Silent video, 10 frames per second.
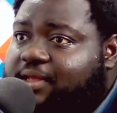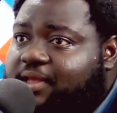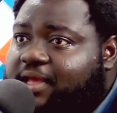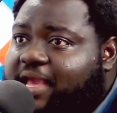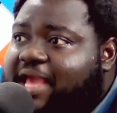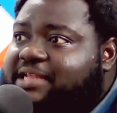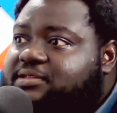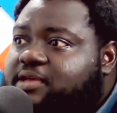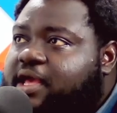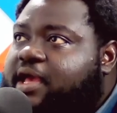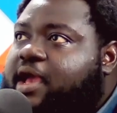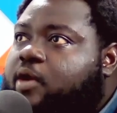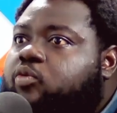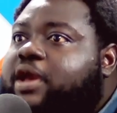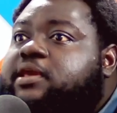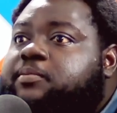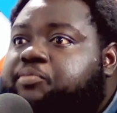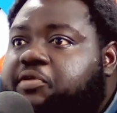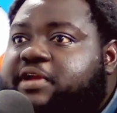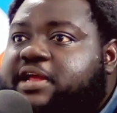It is a work in
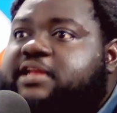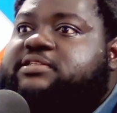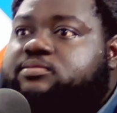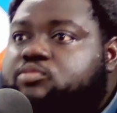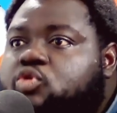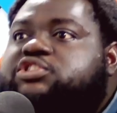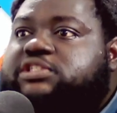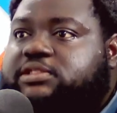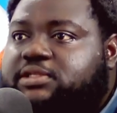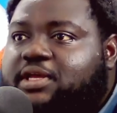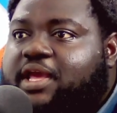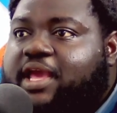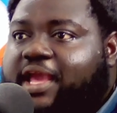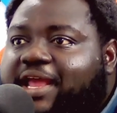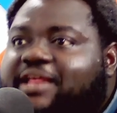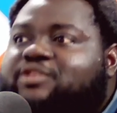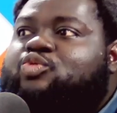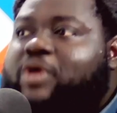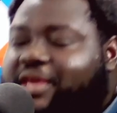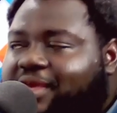progress. It is motion. It is
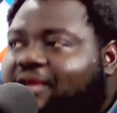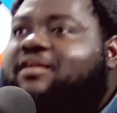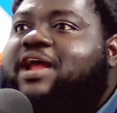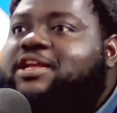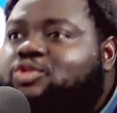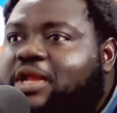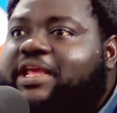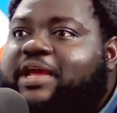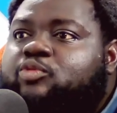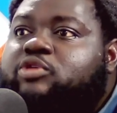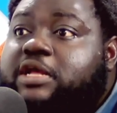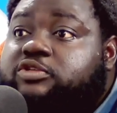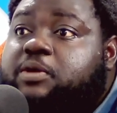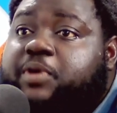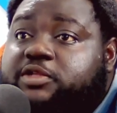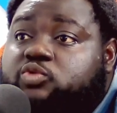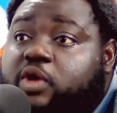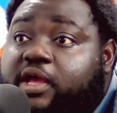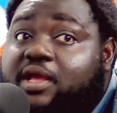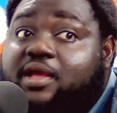working gradually, and we'll get to a point where
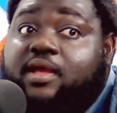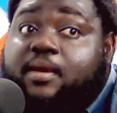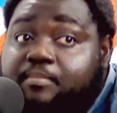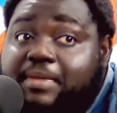maybe